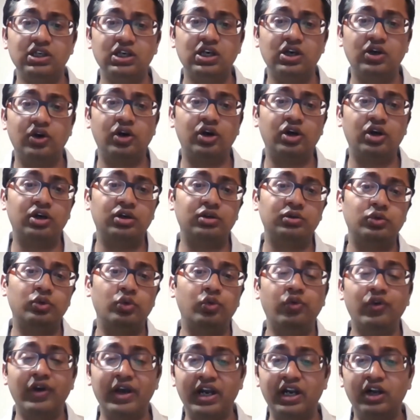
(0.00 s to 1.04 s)
or
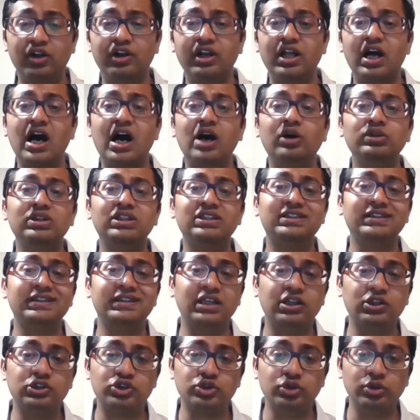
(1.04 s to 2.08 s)
where or how the
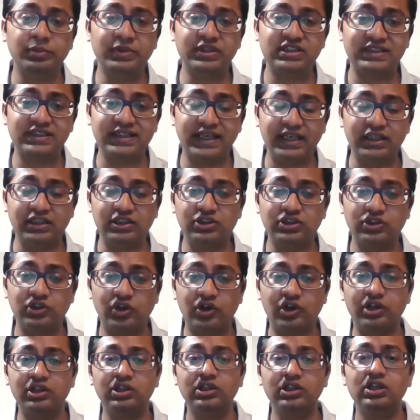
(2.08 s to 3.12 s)
signals will be sent
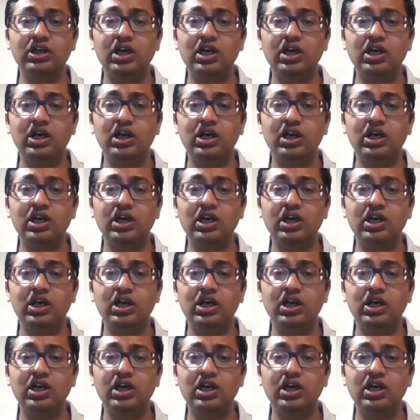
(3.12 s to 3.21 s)
or